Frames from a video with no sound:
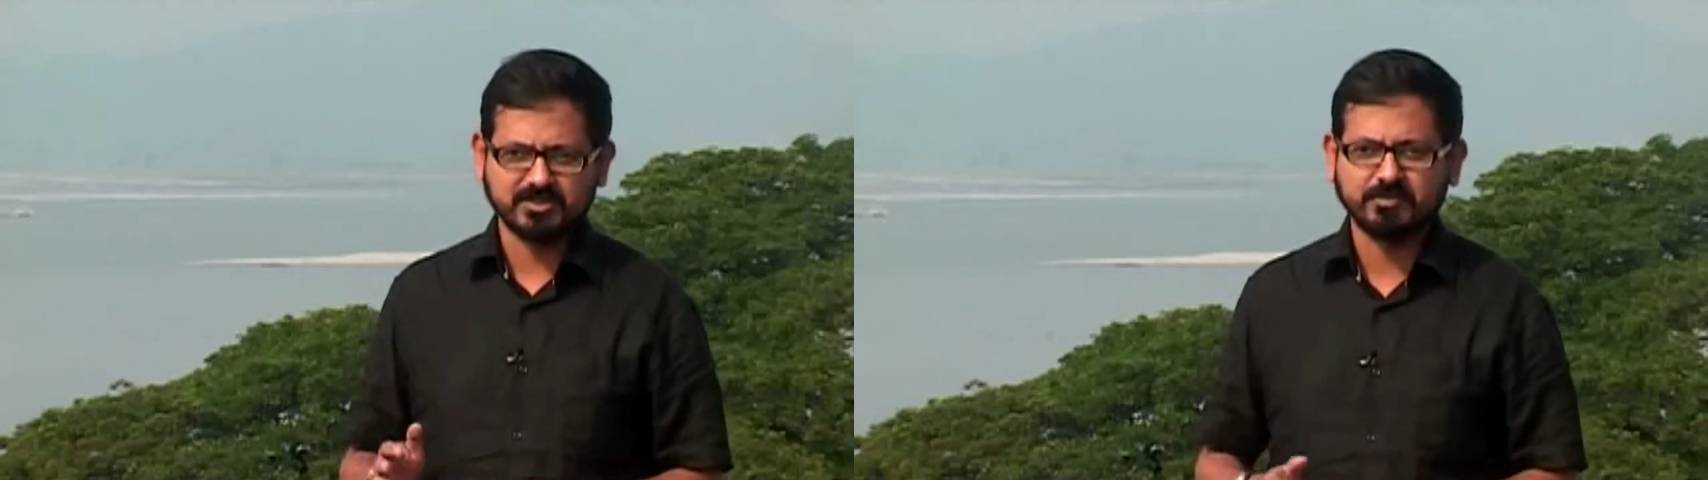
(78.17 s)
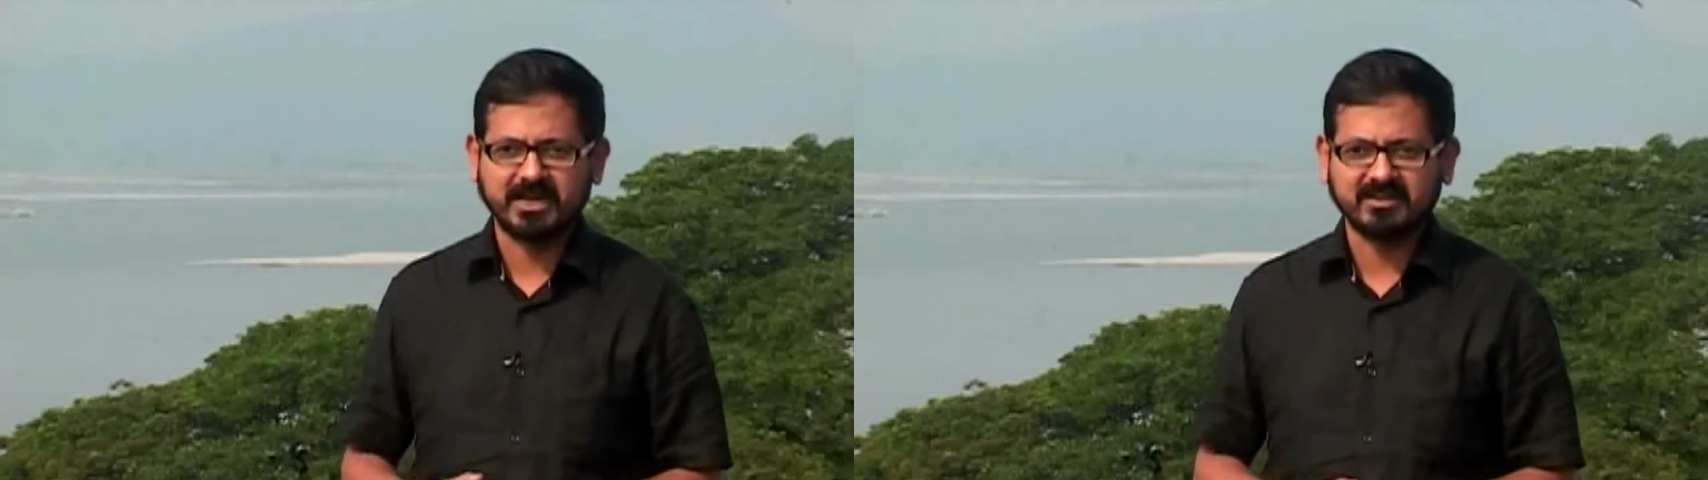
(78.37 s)

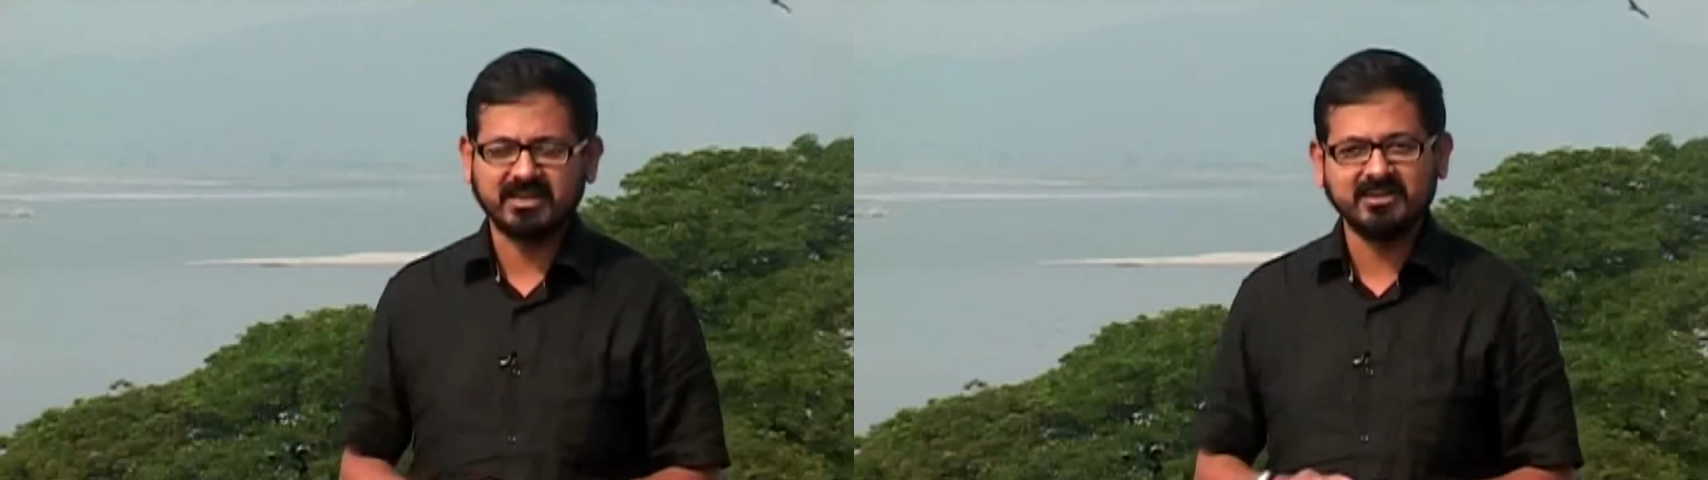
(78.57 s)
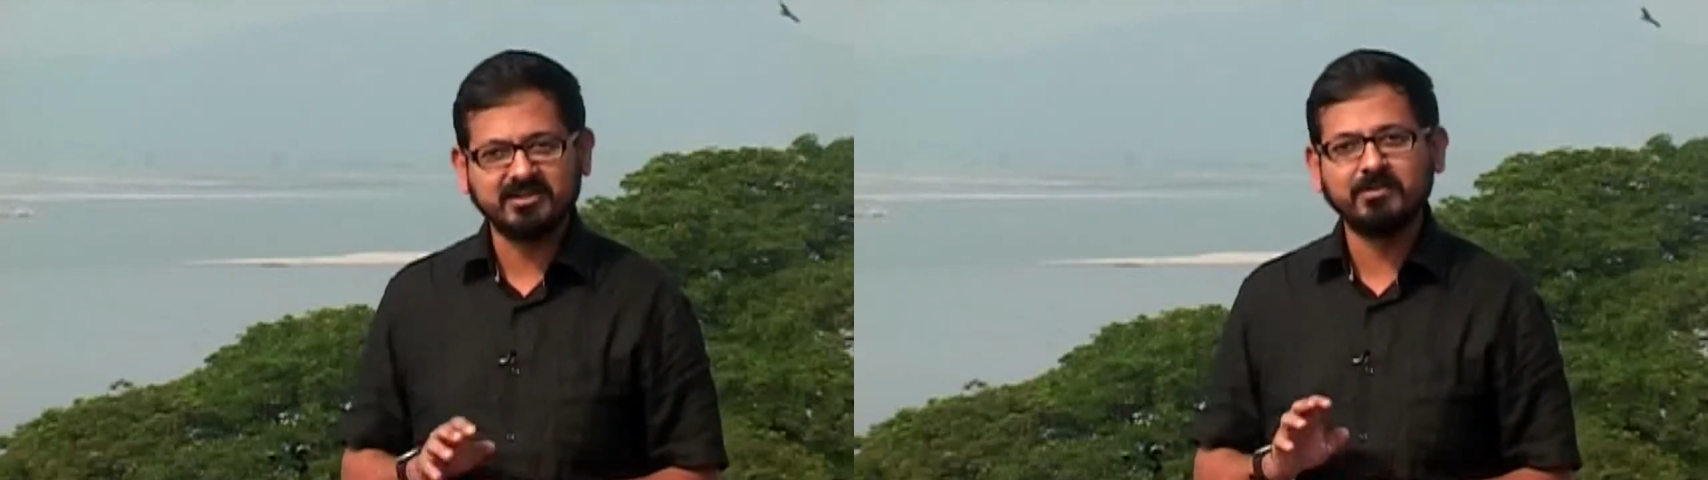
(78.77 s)
spent
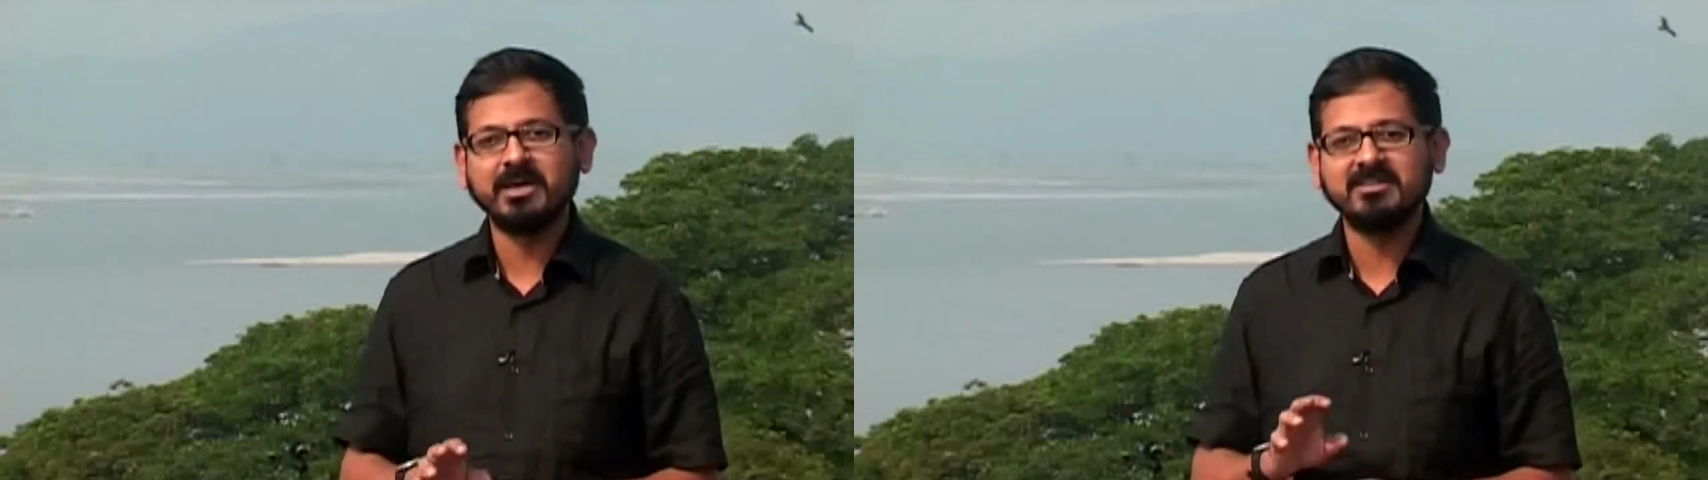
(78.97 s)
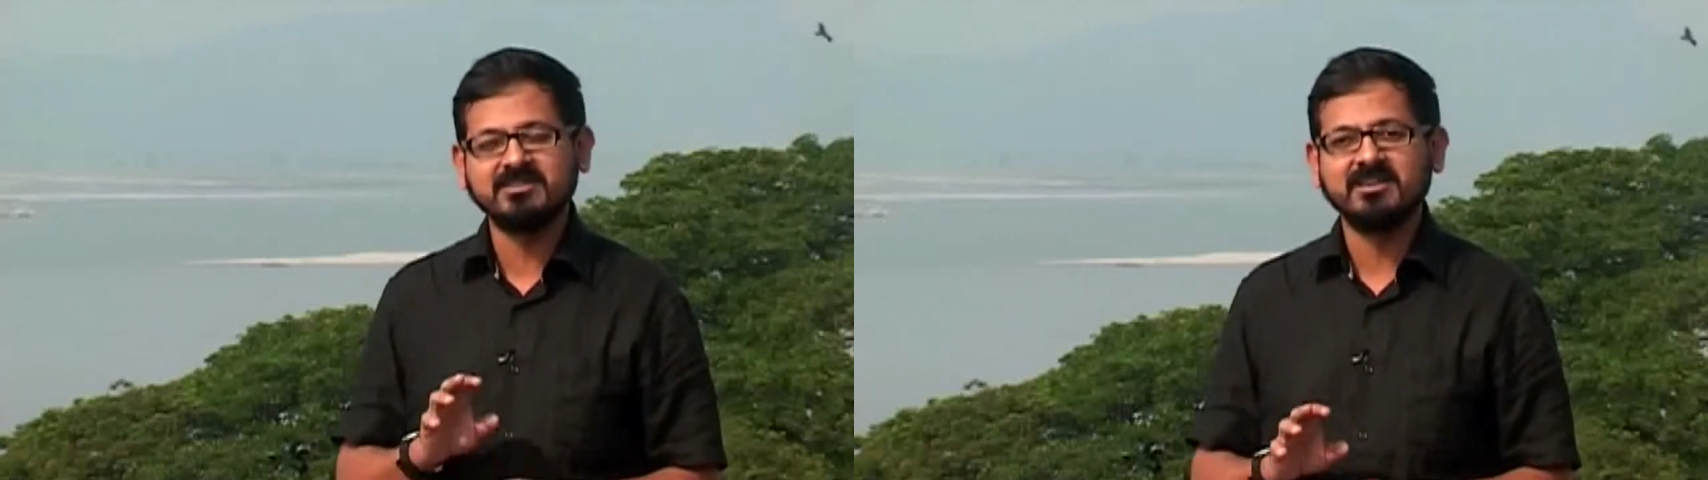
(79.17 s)
and it
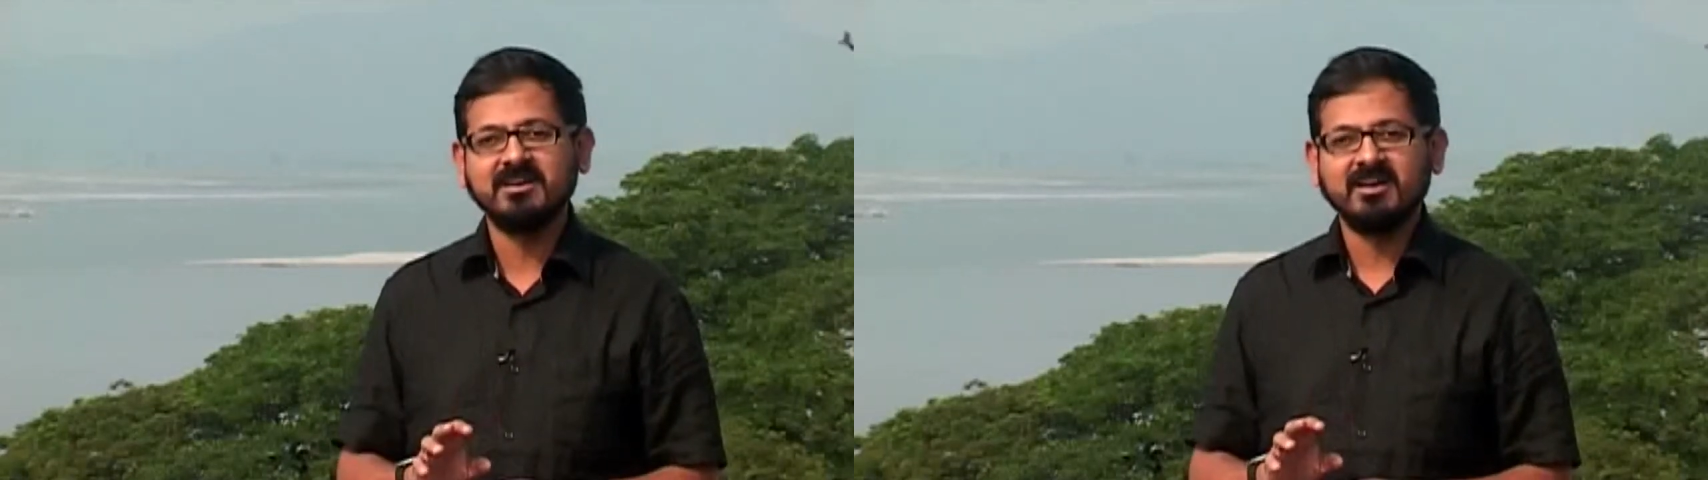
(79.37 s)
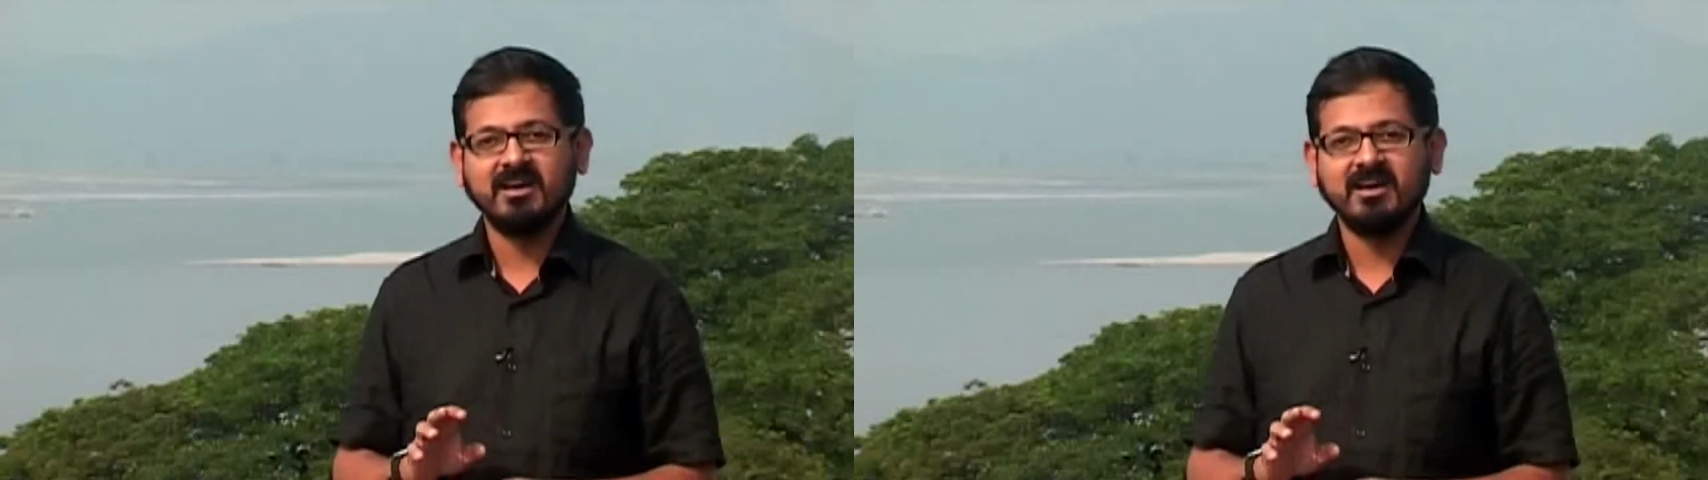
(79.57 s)
remains